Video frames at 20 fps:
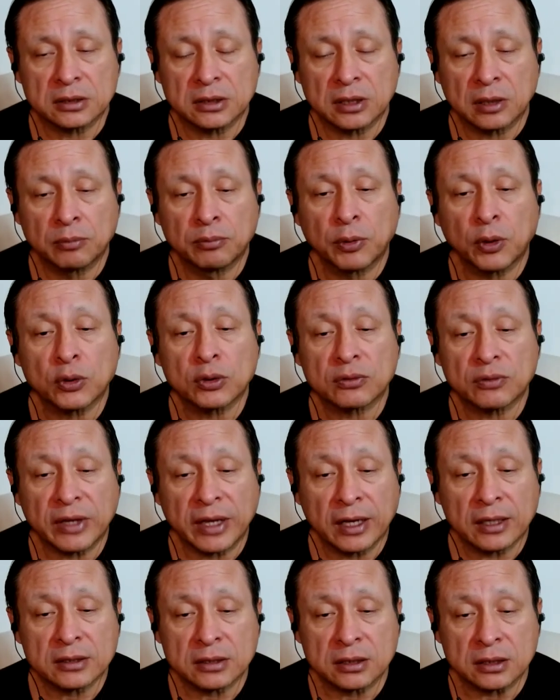They're both
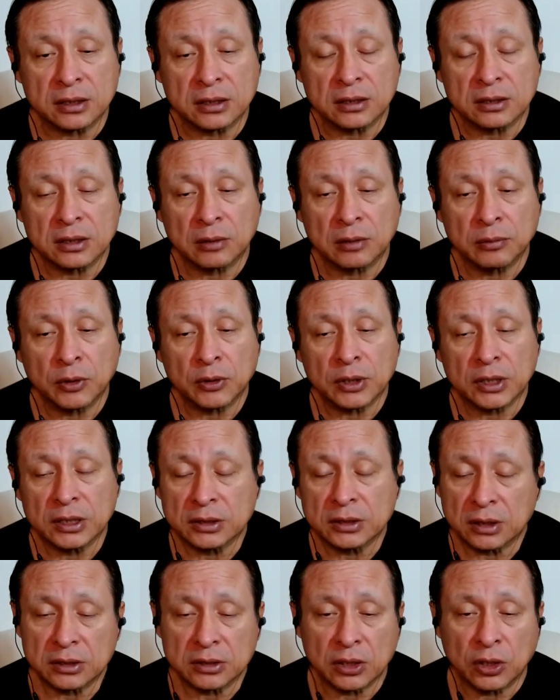excellent.
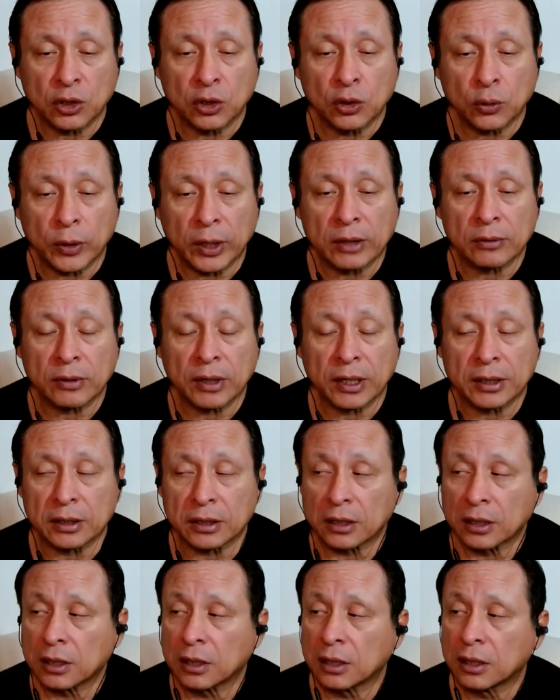He's a great writer.